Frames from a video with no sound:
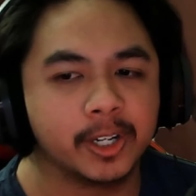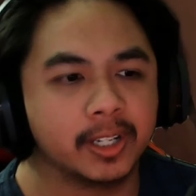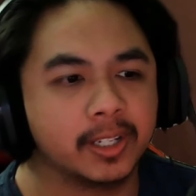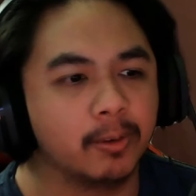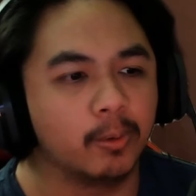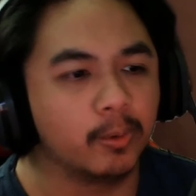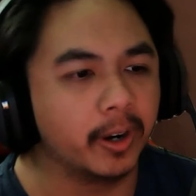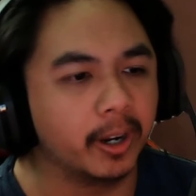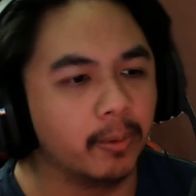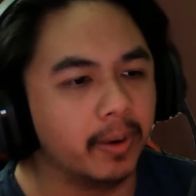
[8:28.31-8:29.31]
just
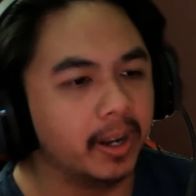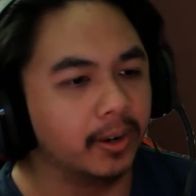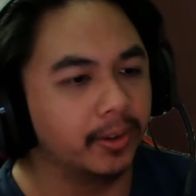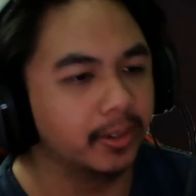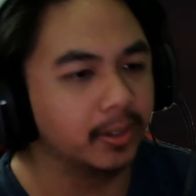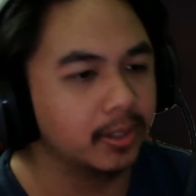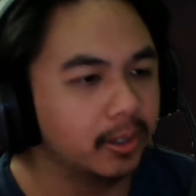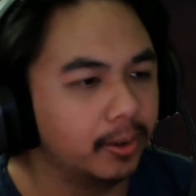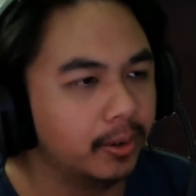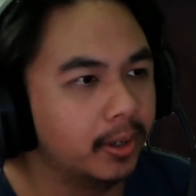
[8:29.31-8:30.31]
running away and all
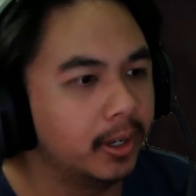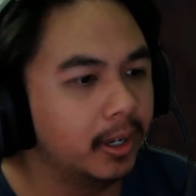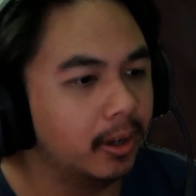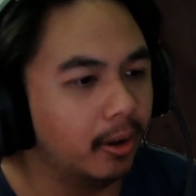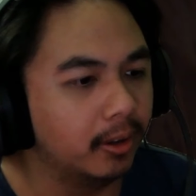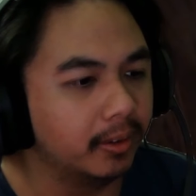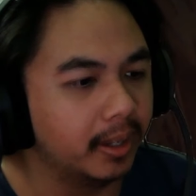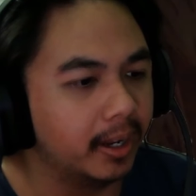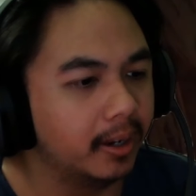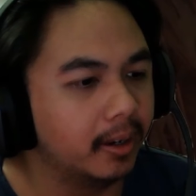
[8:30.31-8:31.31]
of
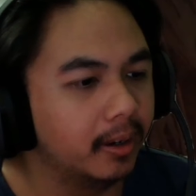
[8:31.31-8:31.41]
that.